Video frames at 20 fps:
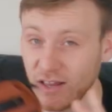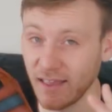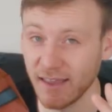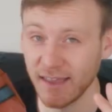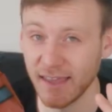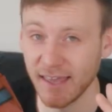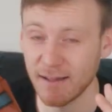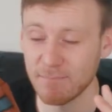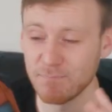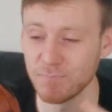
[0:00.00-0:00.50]
like
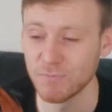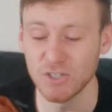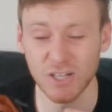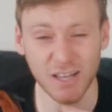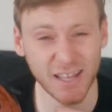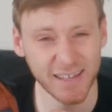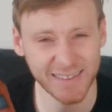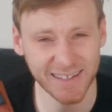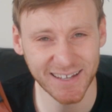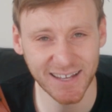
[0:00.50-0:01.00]
it? Do you
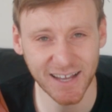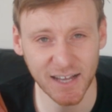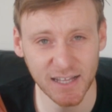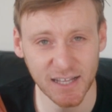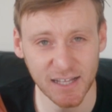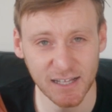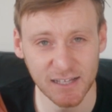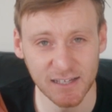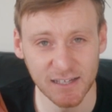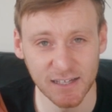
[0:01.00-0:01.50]
like the
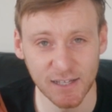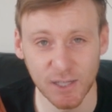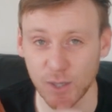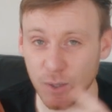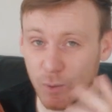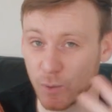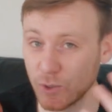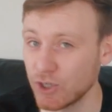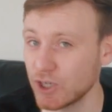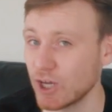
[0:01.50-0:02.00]
colour?
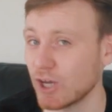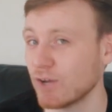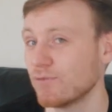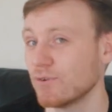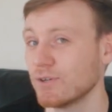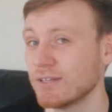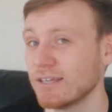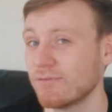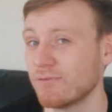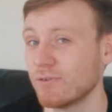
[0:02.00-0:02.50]
Would you go for
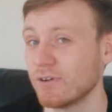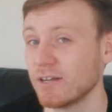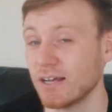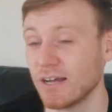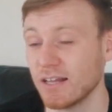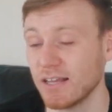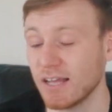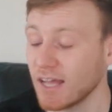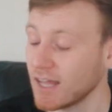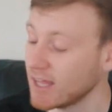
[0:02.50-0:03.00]
a different
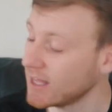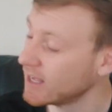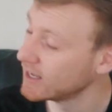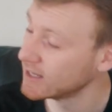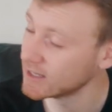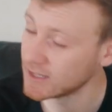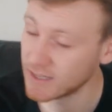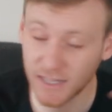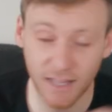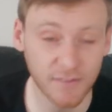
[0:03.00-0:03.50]
colour?
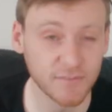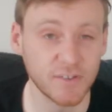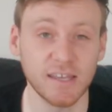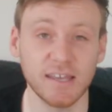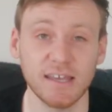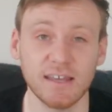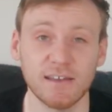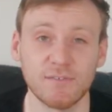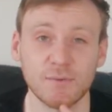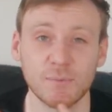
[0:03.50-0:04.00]
I'd love to
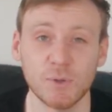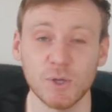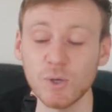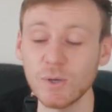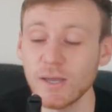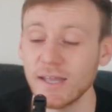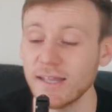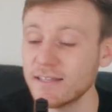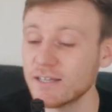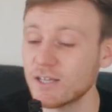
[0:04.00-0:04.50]
hear from you
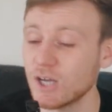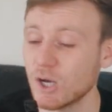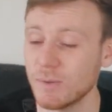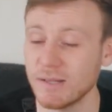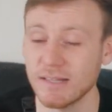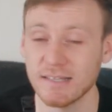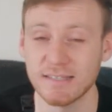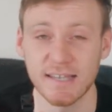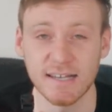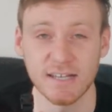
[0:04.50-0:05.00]
in the
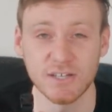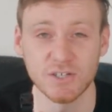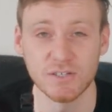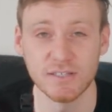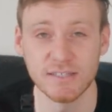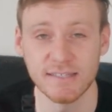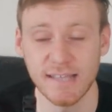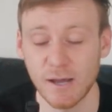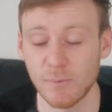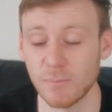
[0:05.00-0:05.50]
comment
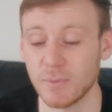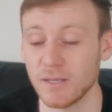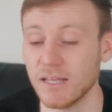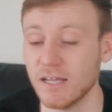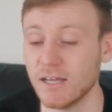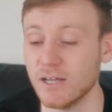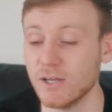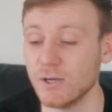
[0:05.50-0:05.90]
section down below.